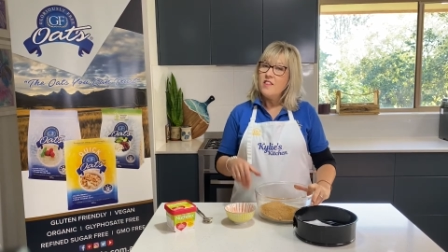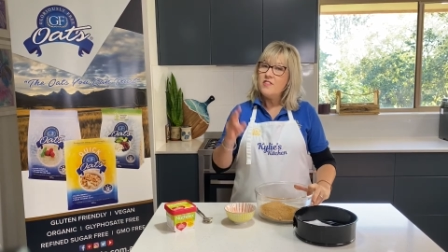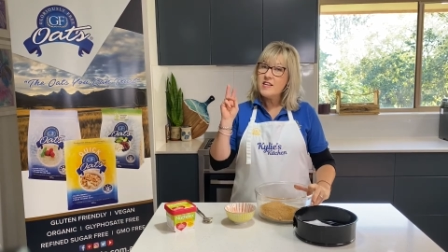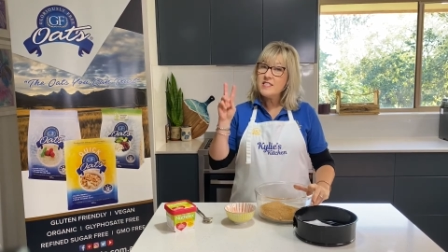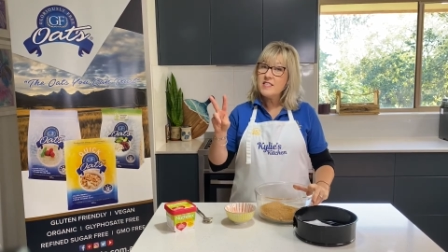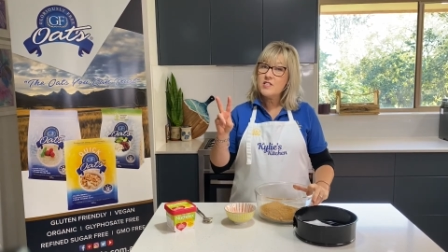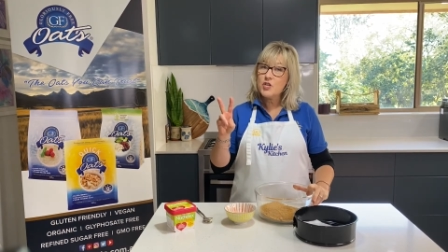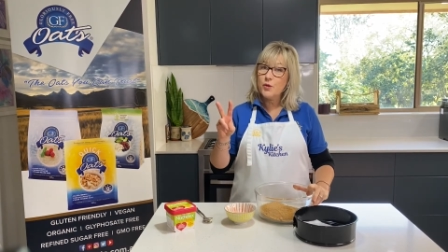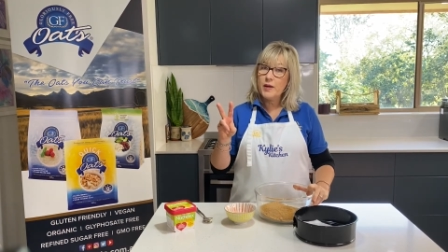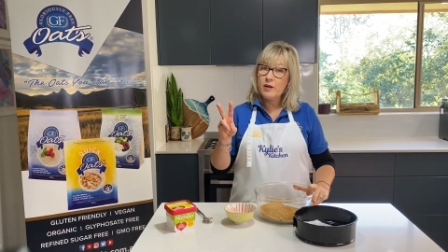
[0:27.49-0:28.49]
This is
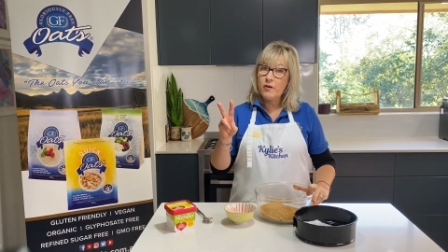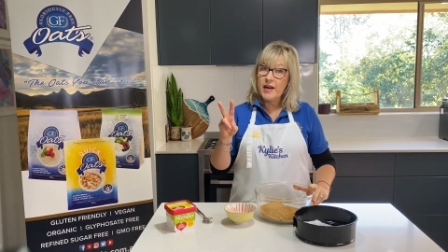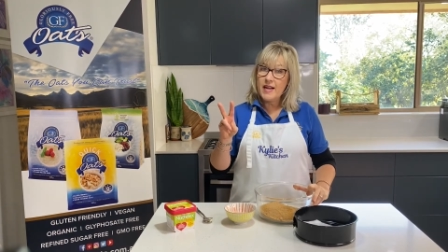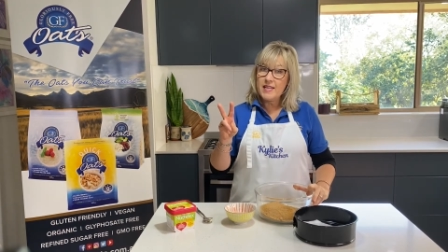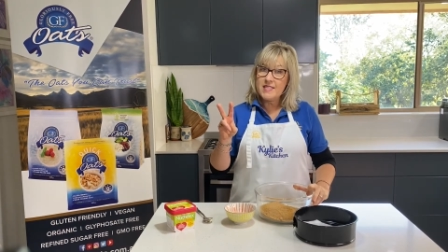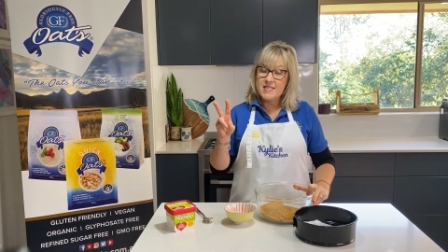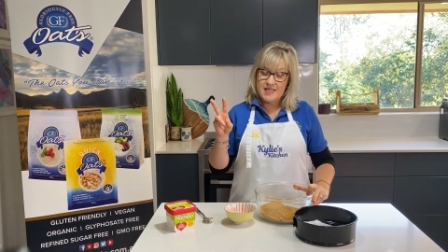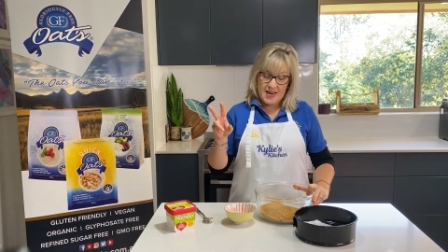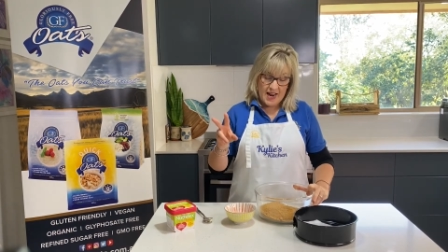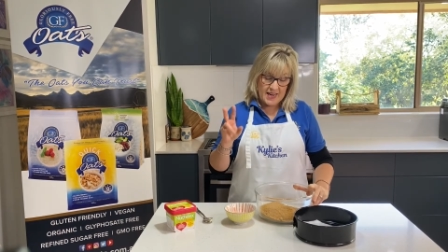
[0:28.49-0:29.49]
2 ingredients
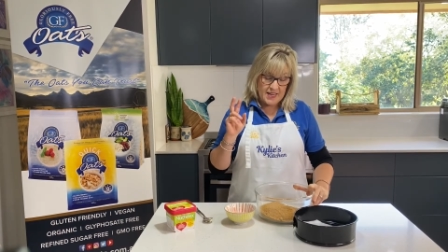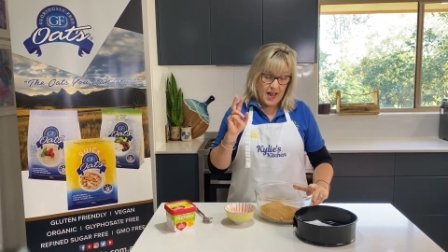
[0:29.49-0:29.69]
today,